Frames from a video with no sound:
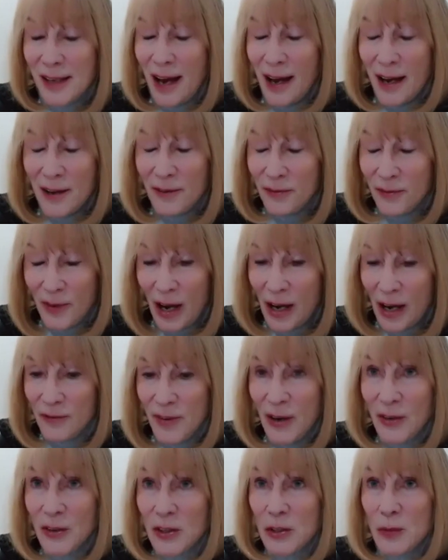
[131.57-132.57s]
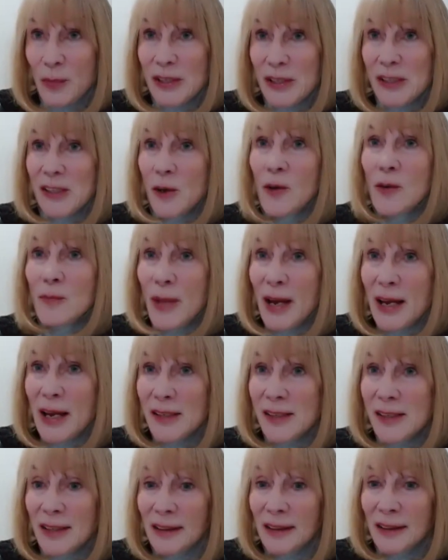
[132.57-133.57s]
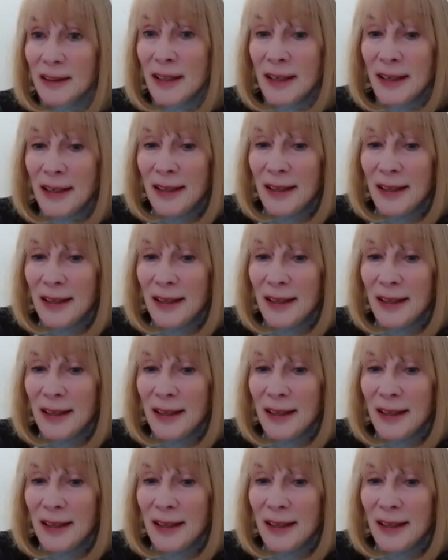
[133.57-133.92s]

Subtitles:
I found it to be so amazing.